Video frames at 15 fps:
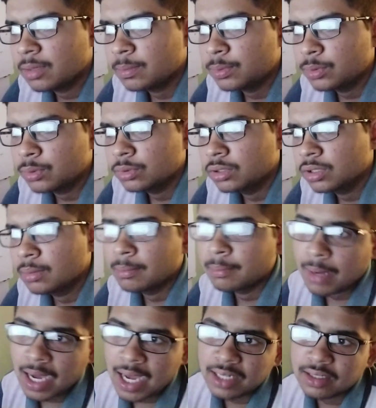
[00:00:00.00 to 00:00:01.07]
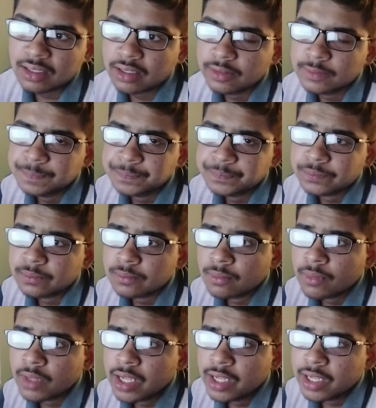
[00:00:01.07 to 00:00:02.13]
up to the mark,
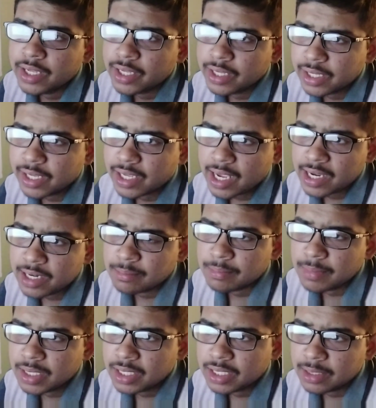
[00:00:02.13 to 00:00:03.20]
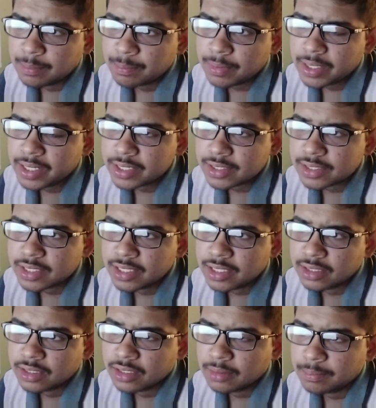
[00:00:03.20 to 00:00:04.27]
he can be replaced
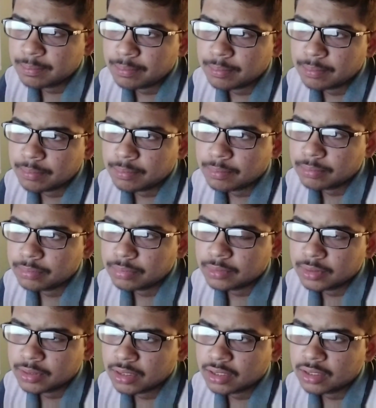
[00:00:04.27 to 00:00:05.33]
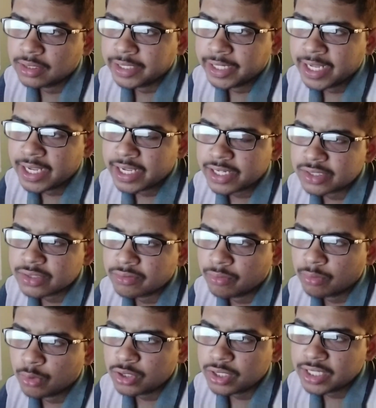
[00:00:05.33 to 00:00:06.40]
in the next
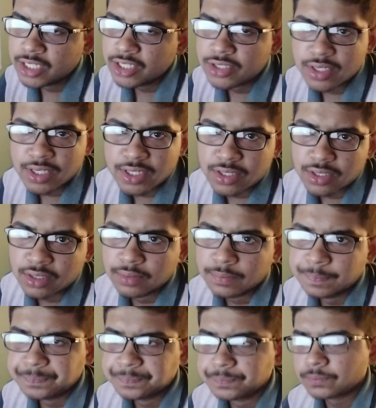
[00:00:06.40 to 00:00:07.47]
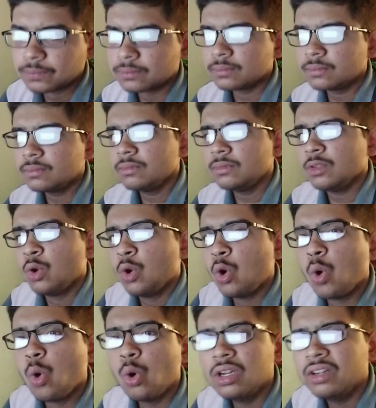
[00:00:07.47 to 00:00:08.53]
voting session.
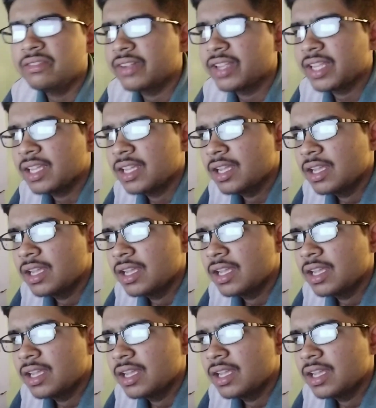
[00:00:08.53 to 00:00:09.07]
All we